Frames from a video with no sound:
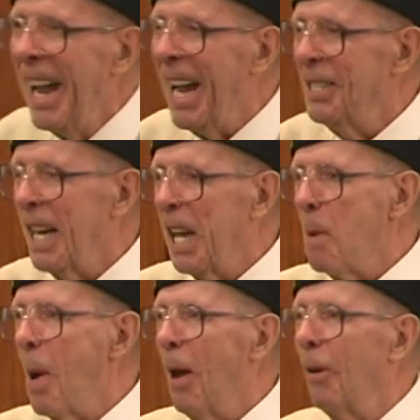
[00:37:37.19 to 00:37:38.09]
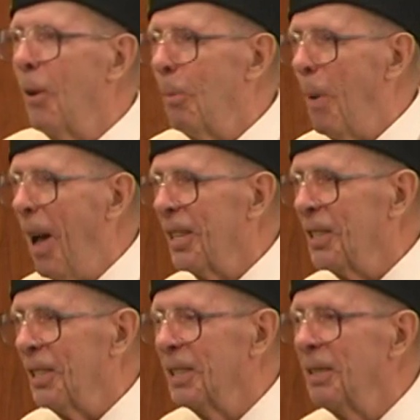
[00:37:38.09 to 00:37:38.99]
as they came out of their
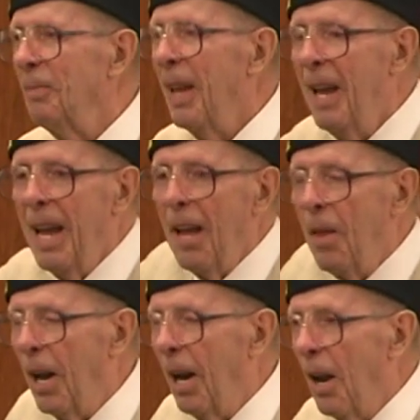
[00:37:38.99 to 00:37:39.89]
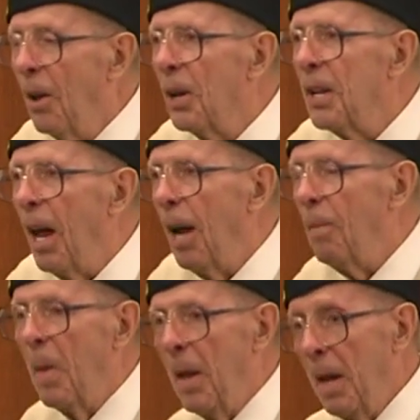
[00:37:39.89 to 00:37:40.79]
boxes. Then another
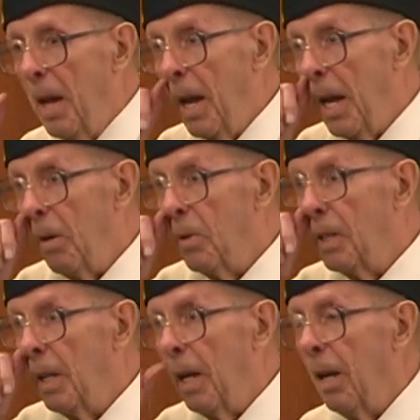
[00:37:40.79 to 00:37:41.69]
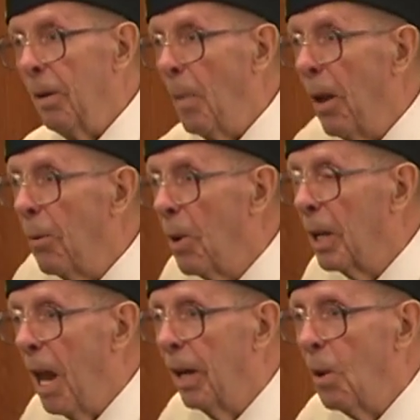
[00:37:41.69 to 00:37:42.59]
time, it was uh, about 3
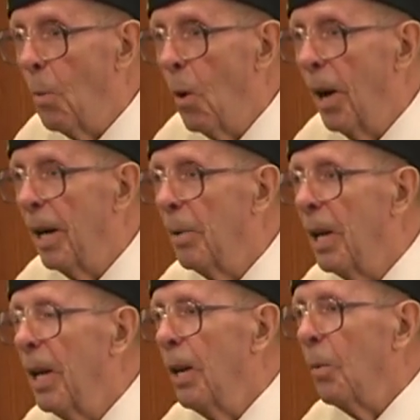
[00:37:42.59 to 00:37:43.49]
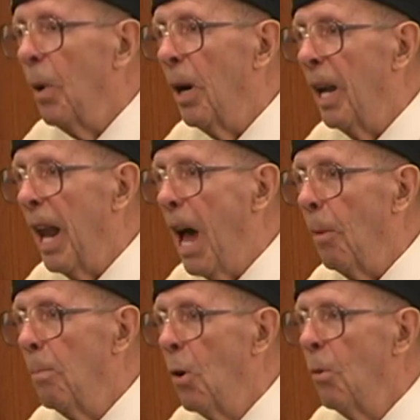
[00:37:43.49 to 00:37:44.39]
o'clock in the morning, we had a
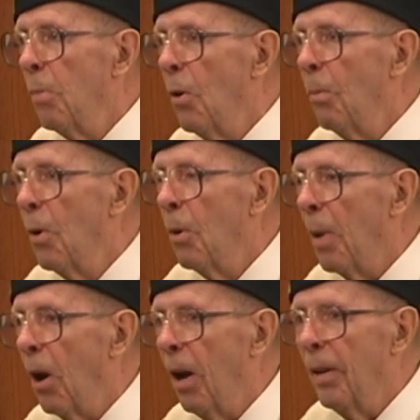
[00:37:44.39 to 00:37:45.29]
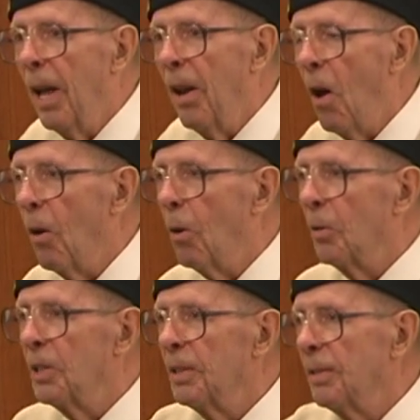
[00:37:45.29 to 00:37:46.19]
loud boom, boom, boom, and all, all
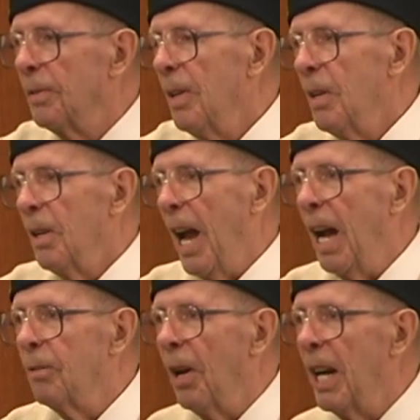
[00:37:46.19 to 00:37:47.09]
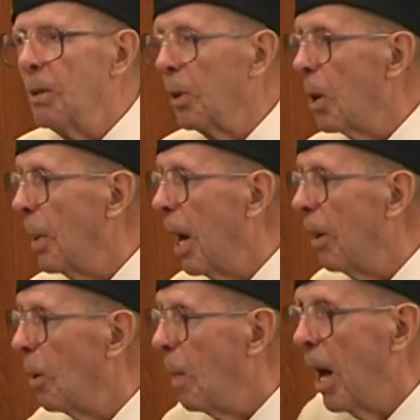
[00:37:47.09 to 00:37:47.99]
those hand grenades were coming out
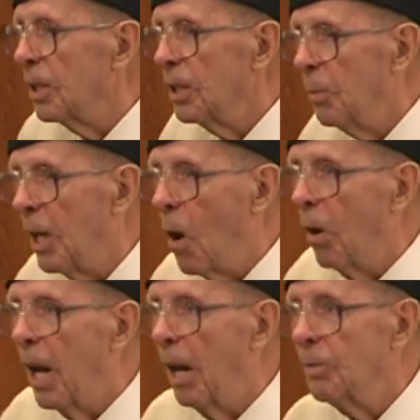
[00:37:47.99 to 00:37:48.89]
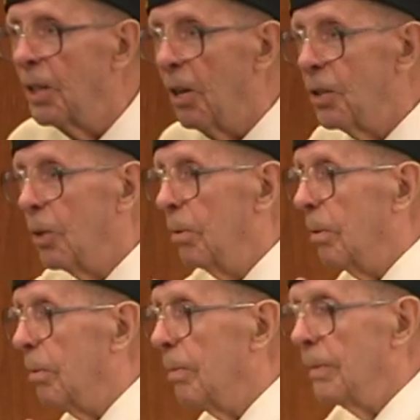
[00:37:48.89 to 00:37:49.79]
of the boxes, and we all got up and started shooting.